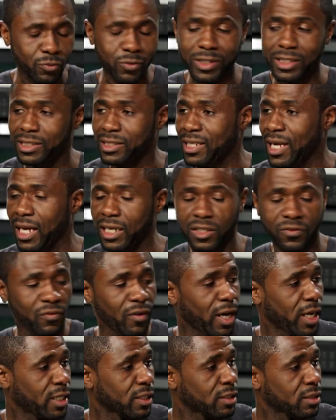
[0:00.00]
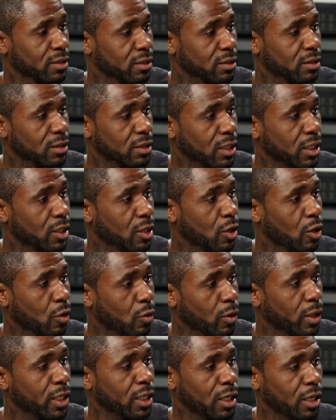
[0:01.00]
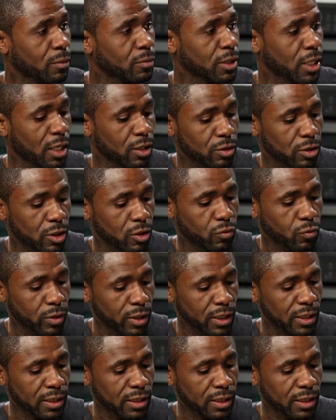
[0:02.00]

really satisfying. Yeah. You know, what it comes down to is really